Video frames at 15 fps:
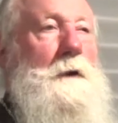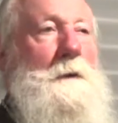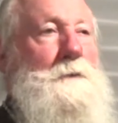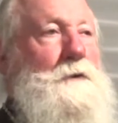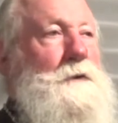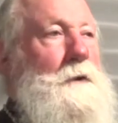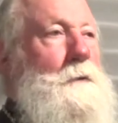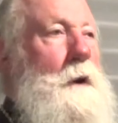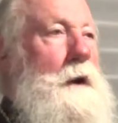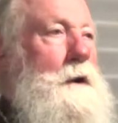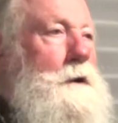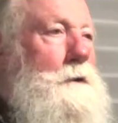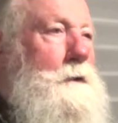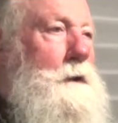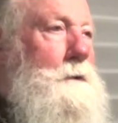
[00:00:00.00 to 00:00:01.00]
I'm so
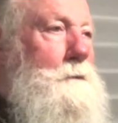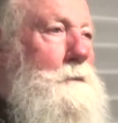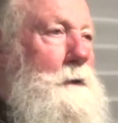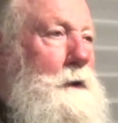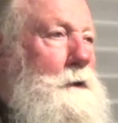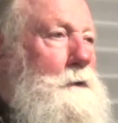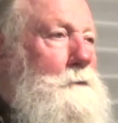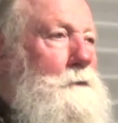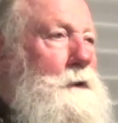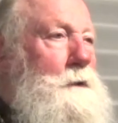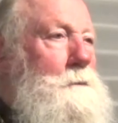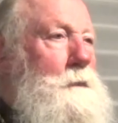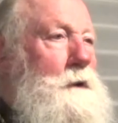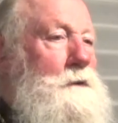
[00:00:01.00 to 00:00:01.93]
hungry. Can you feed me?"